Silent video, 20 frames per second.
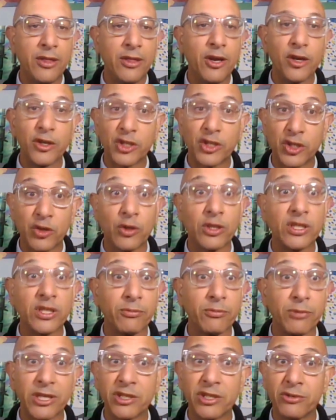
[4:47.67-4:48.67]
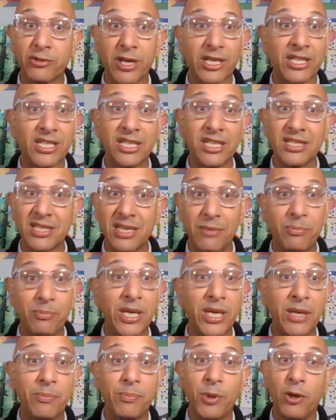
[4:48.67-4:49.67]
those sorts of restrictions that
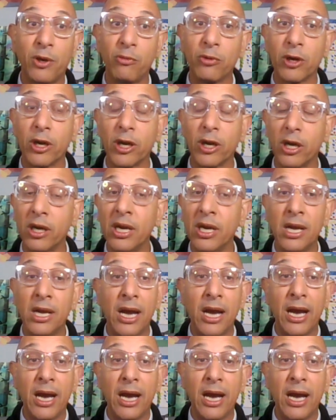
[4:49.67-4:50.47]
people were